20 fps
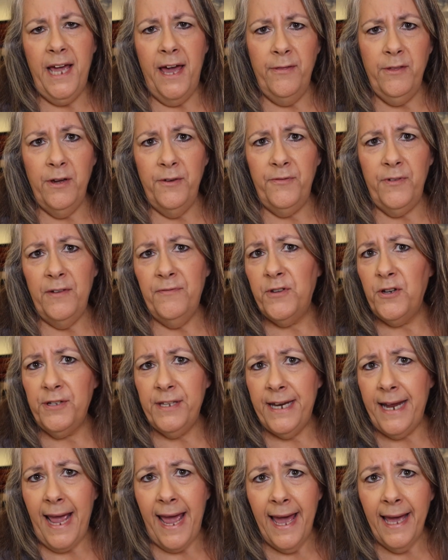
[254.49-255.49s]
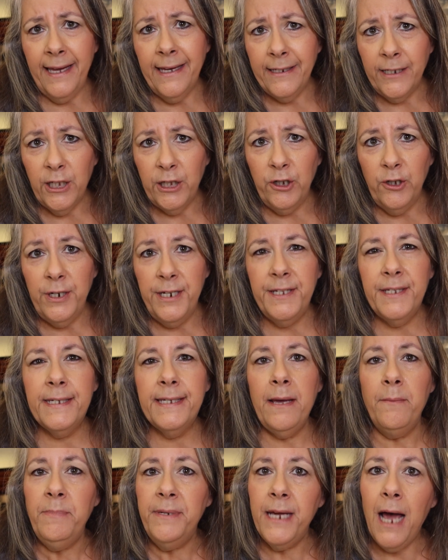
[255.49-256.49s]
if there's an egg included,
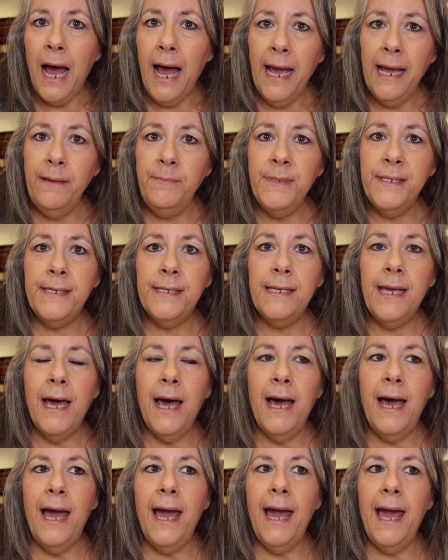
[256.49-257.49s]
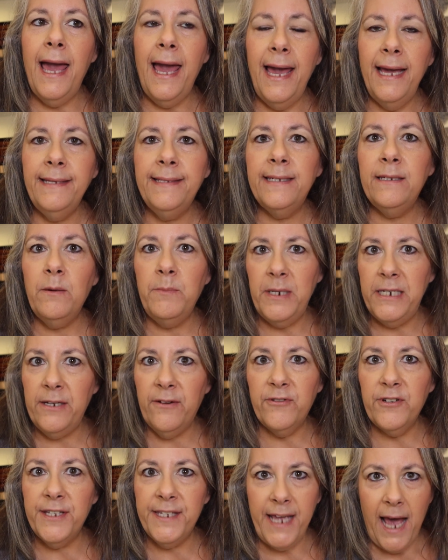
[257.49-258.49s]
sometimes eggs can be
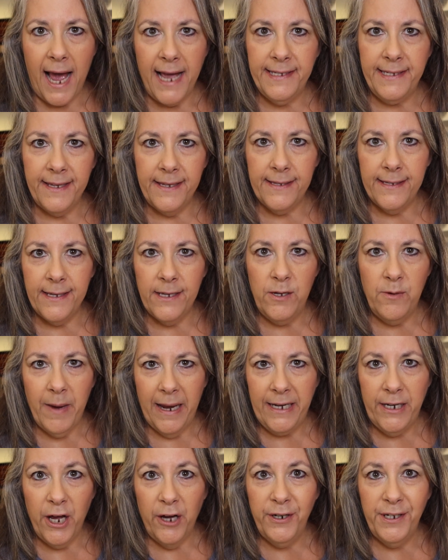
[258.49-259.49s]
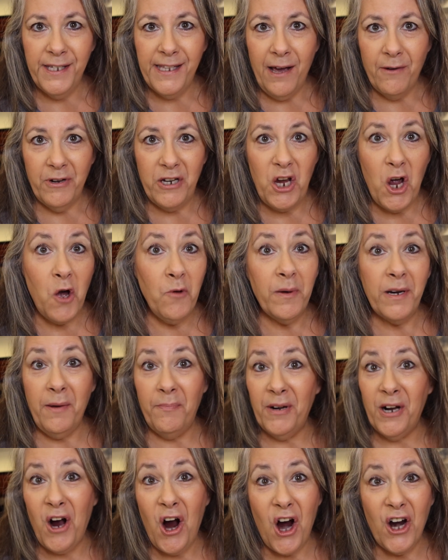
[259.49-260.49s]
different sizes. You might notice that when you open up
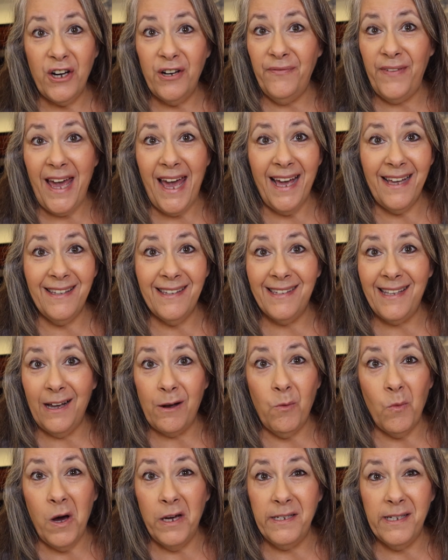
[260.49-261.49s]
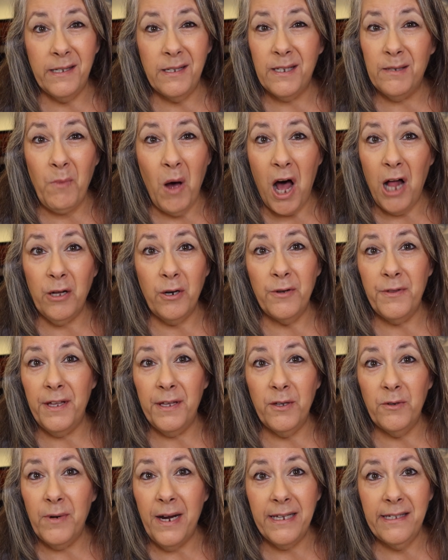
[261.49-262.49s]
a carton of eggs, it's like one is smaller
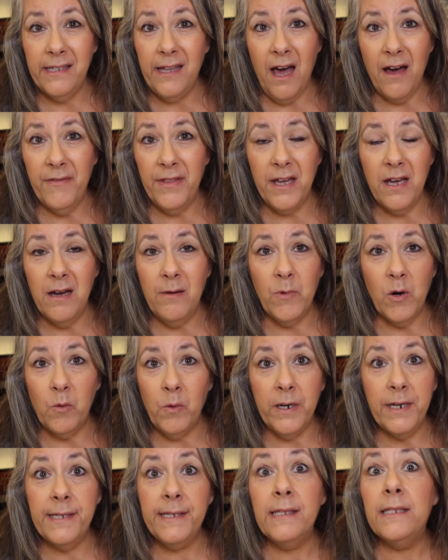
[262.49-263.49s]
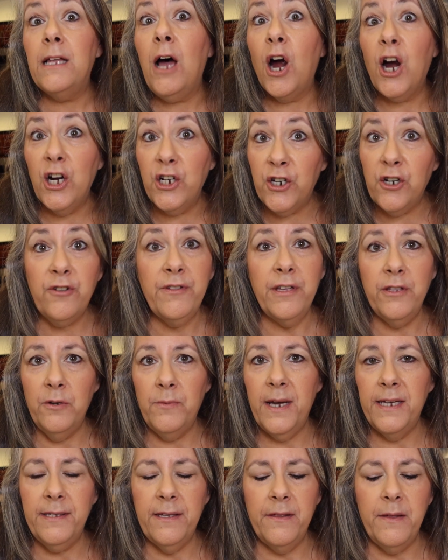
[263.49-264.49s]
than the rest of them or one is larger than the
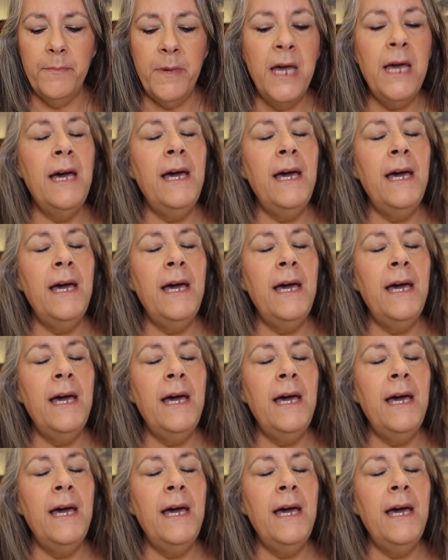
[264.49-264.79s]
rest of them.